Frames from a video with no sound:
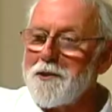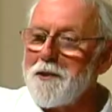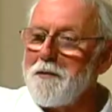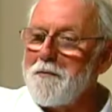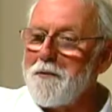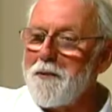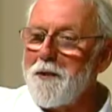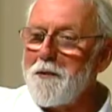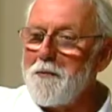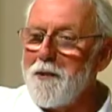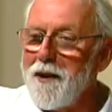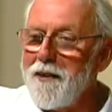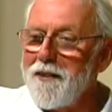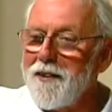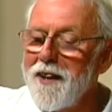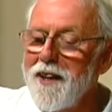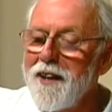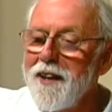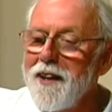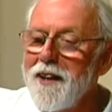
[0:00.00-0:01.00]
out very well.
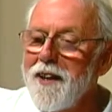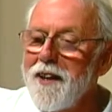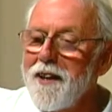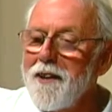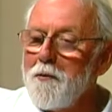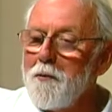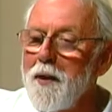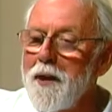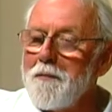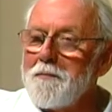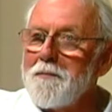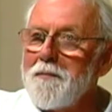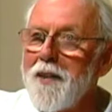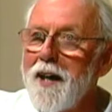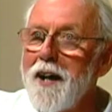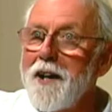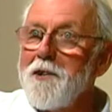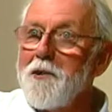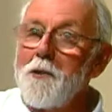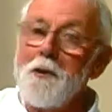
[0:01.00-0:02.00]
Well,
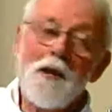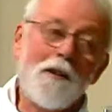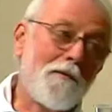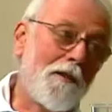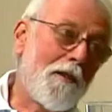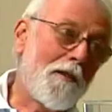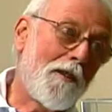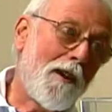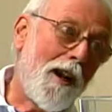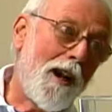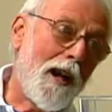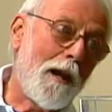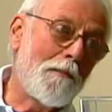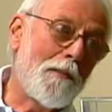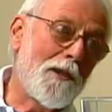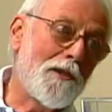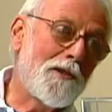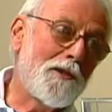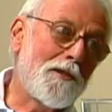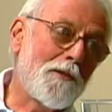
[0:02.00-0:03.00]
I know you have other
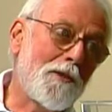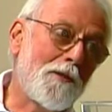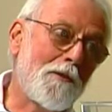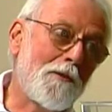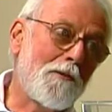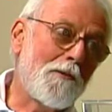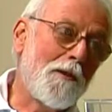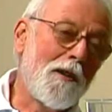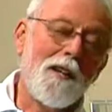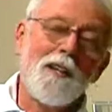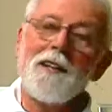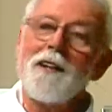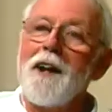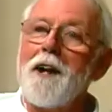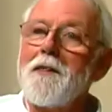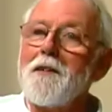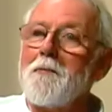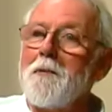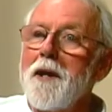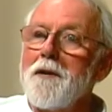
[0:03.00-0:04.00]
hobbies too. I
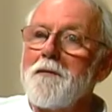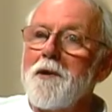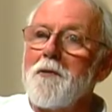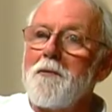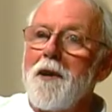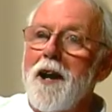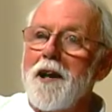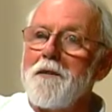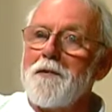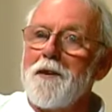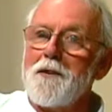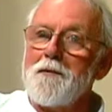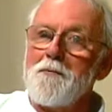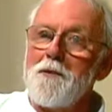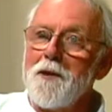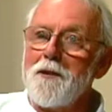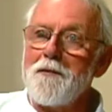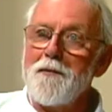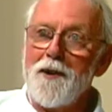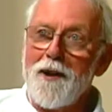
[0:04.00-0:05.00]
think we have a graphic of
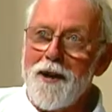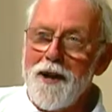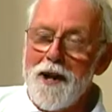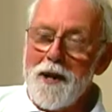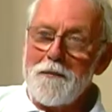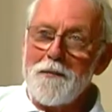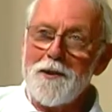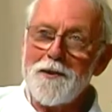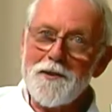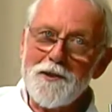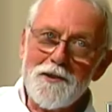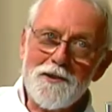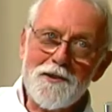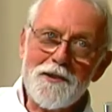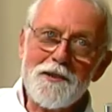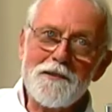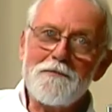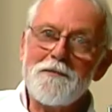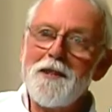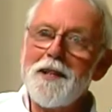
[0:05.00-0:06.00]
one of your hobbies. Let's
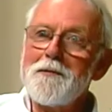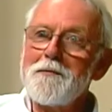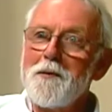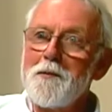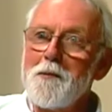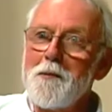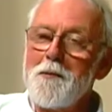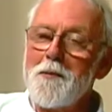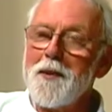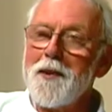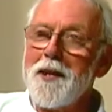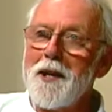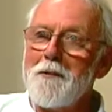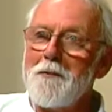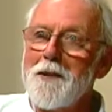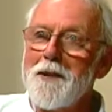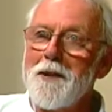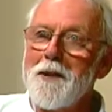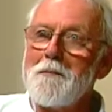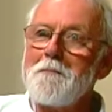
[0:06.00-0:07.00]
see if David will put that
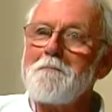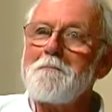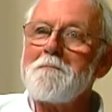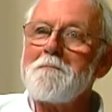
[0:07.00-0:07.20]
one up